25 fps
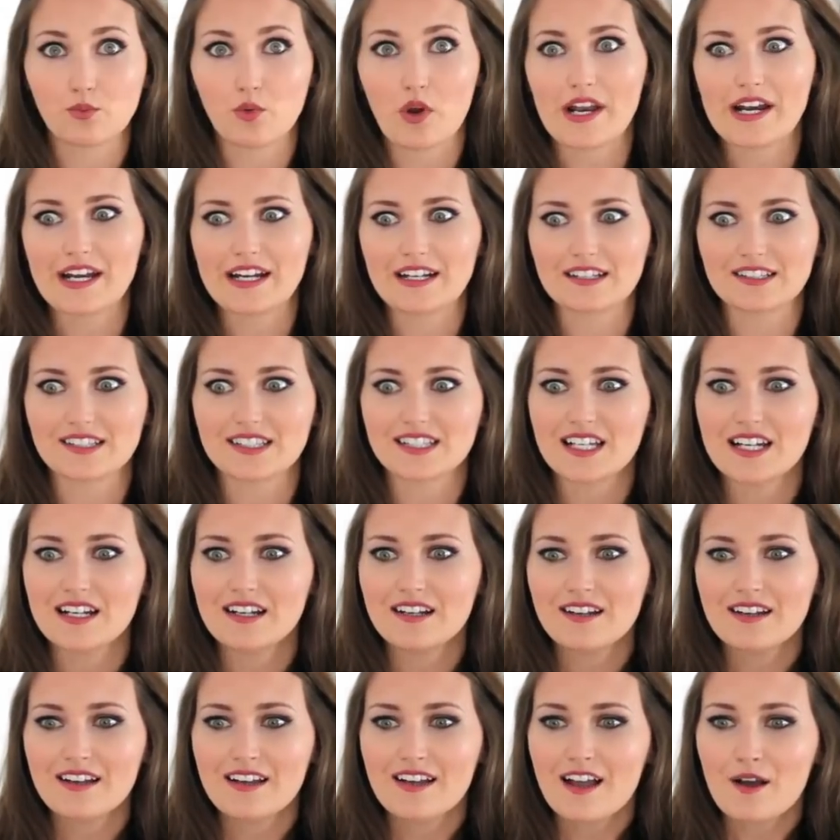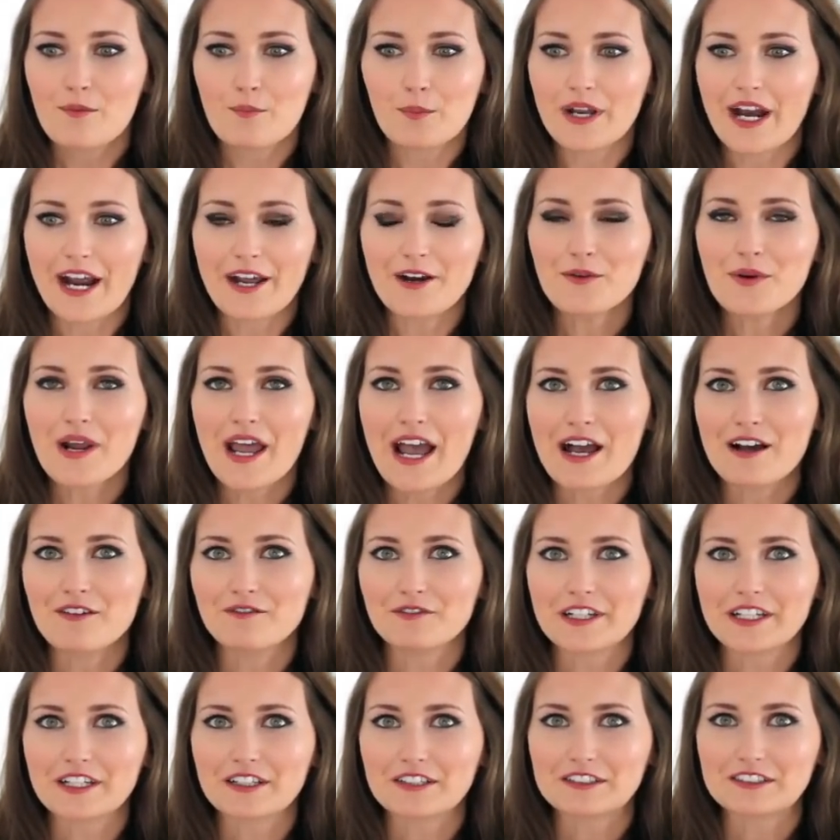weddings. But I don't
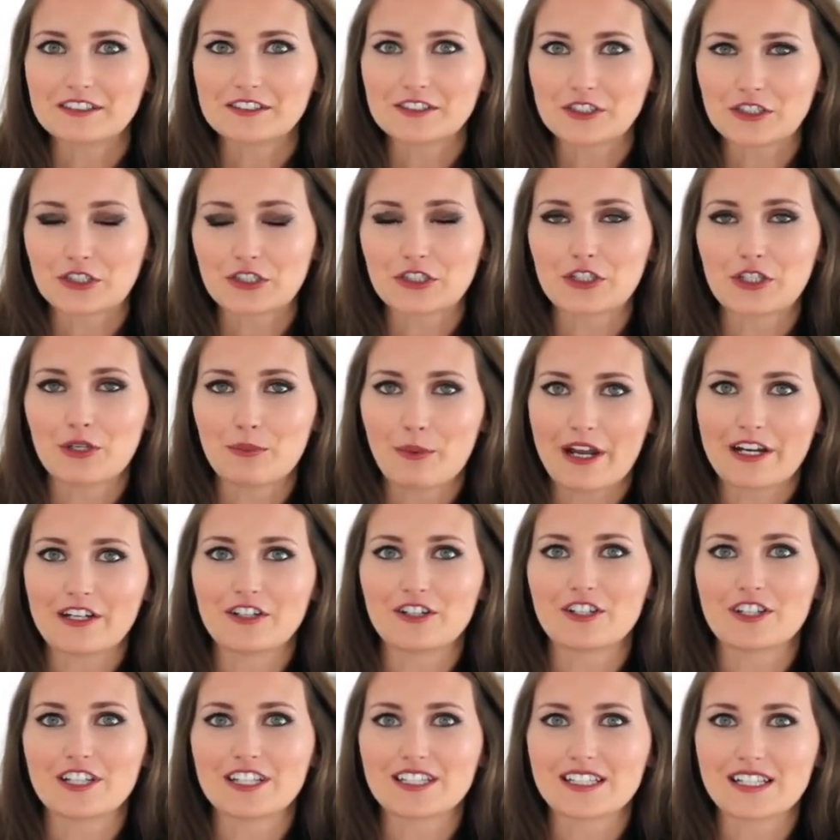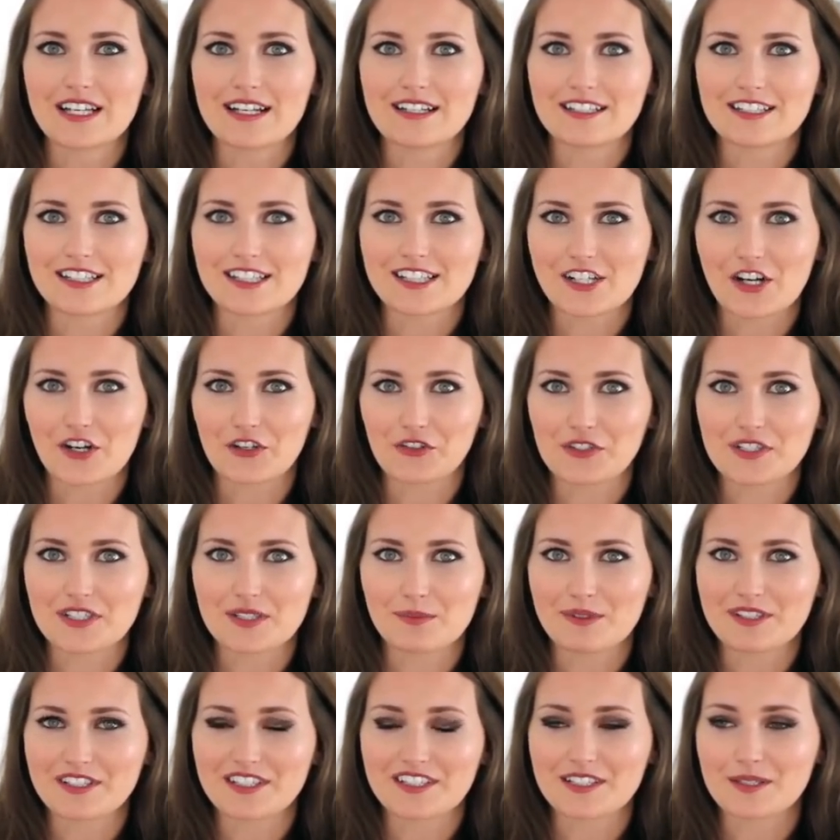have like literally a binder that says
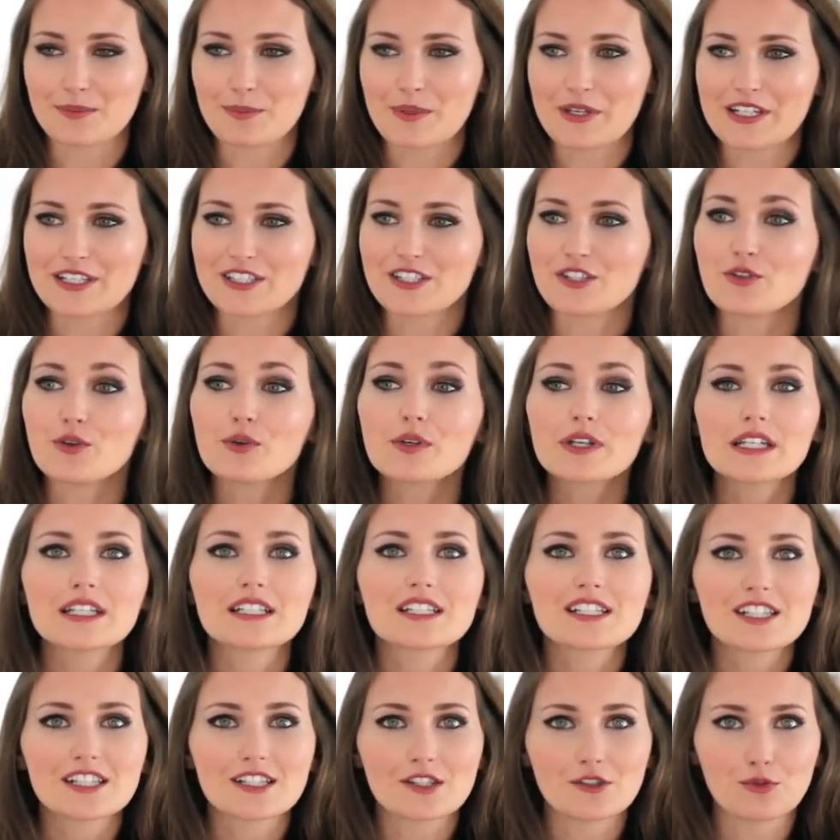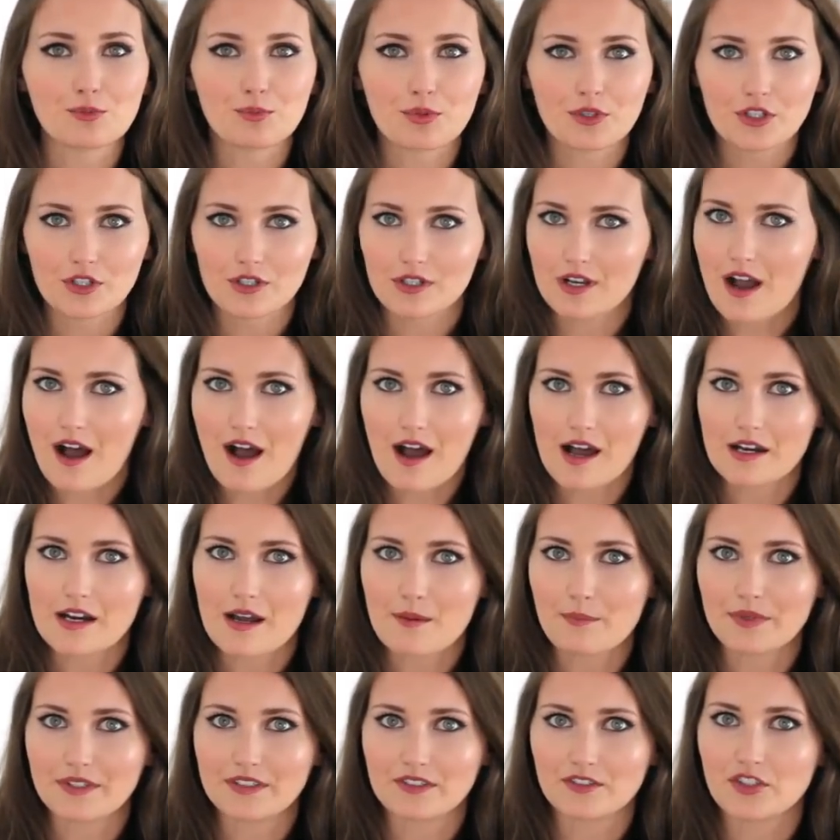Carlene's business plan. So don't get super caught
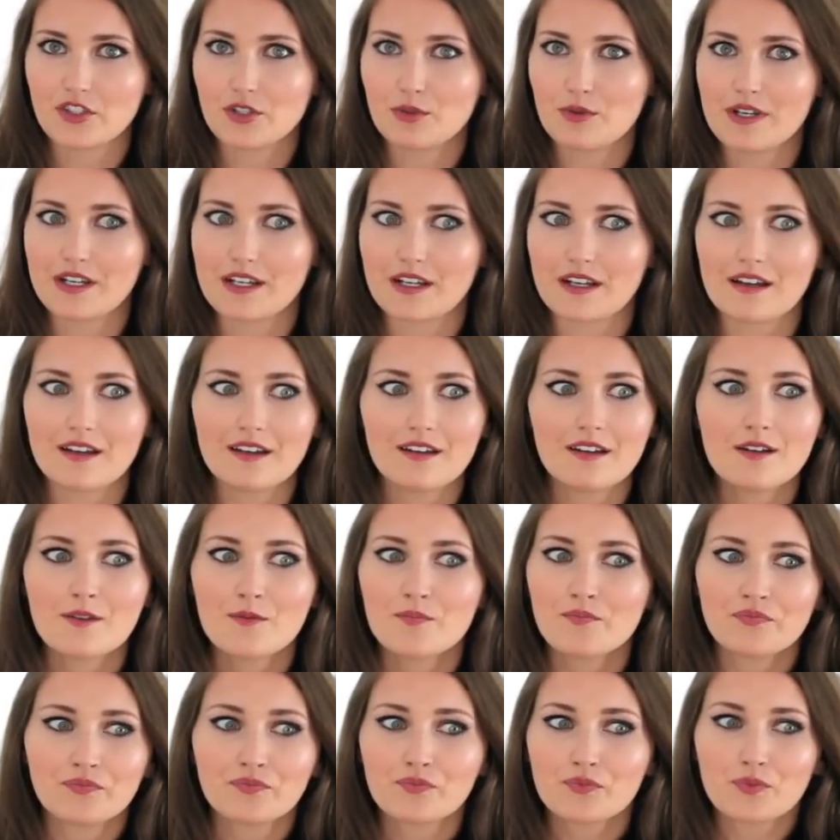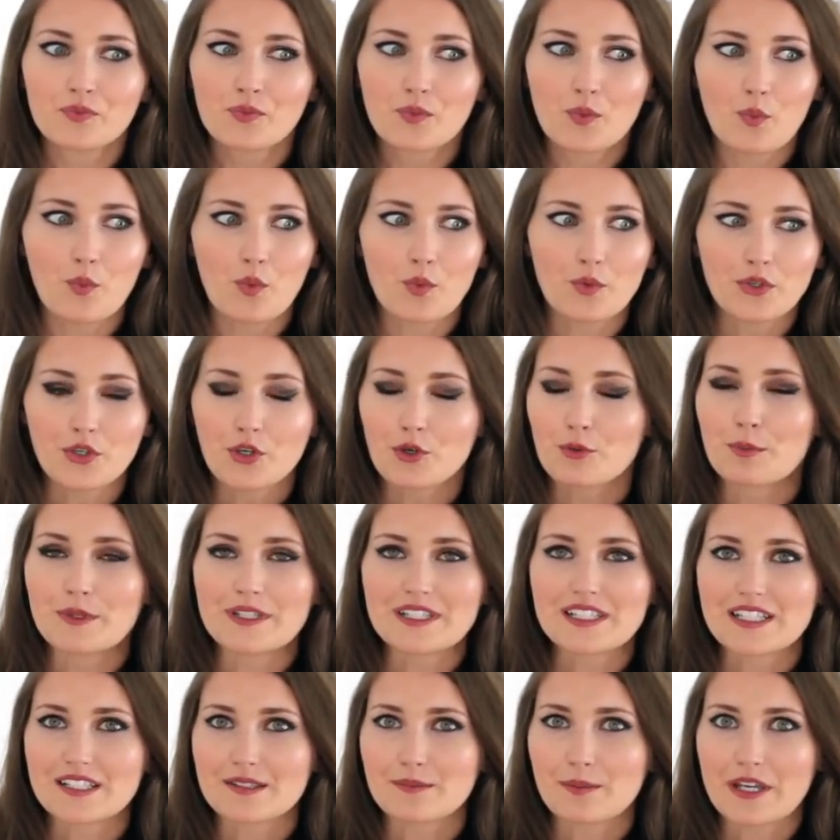up in doing your
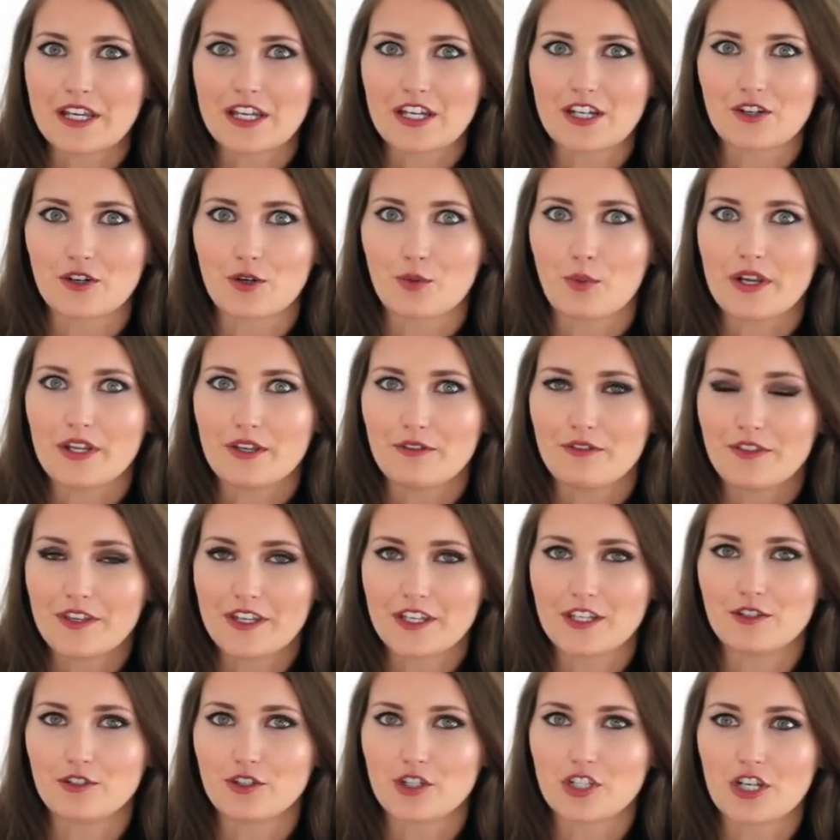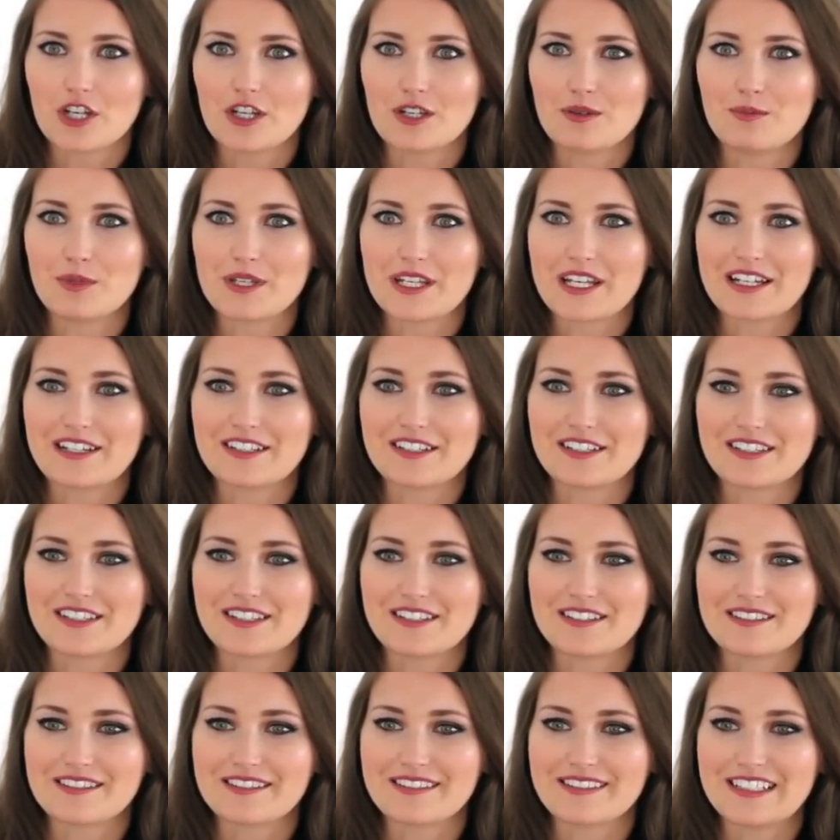business plan or what you think you should,
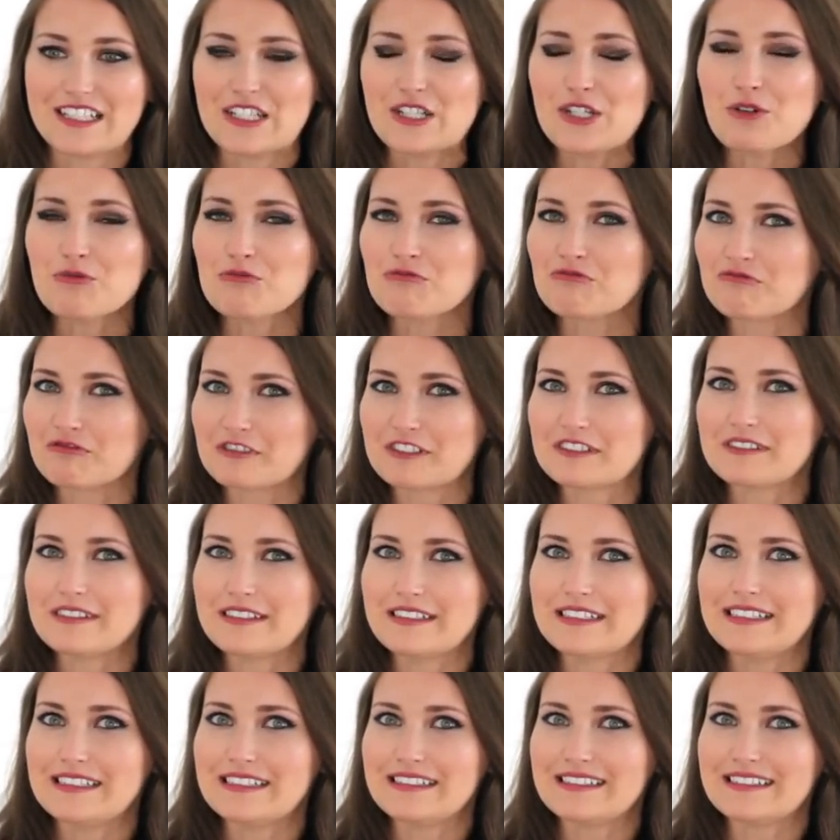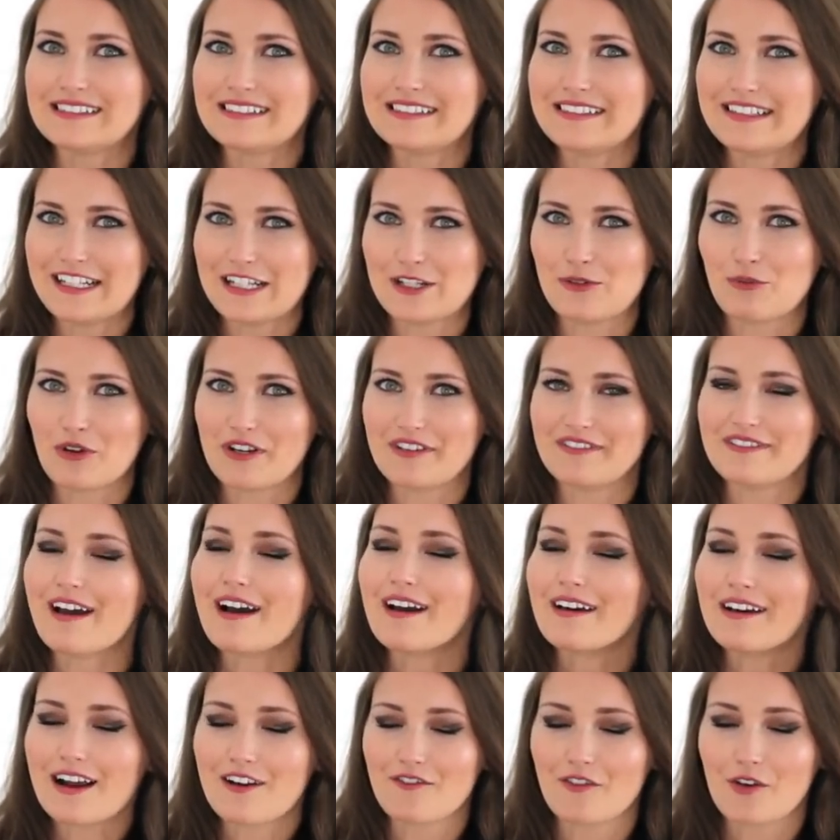because you don't really need one.
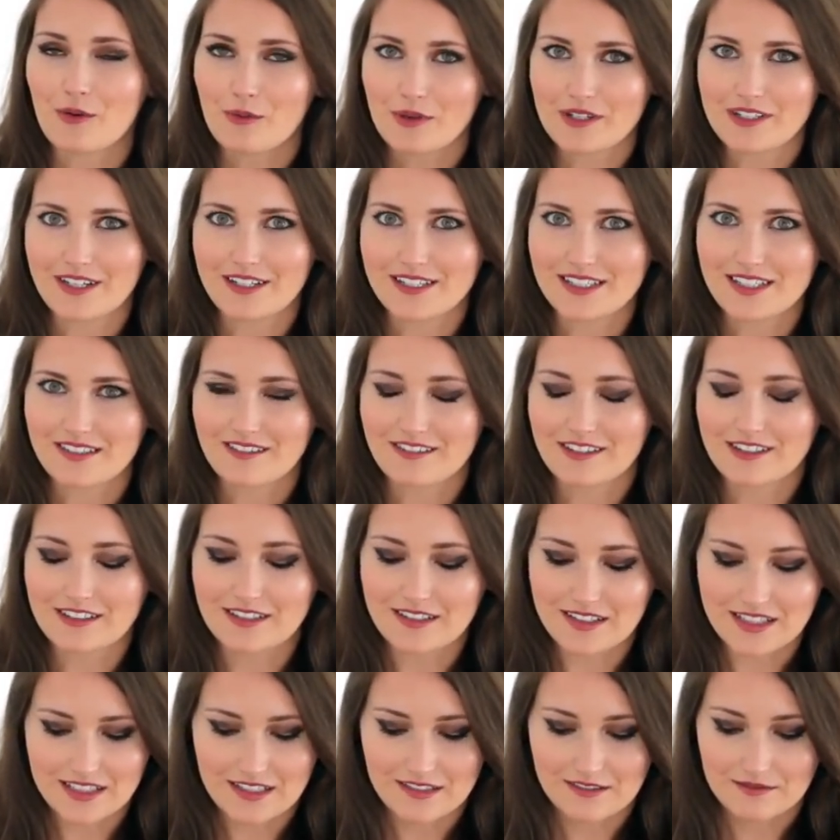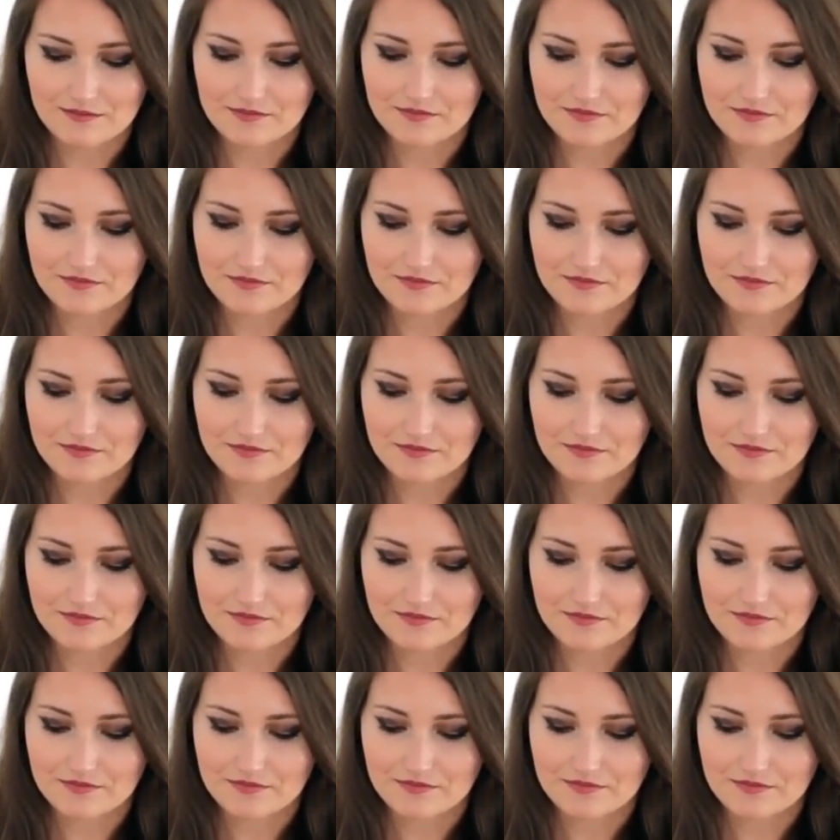Not everyone does, at least.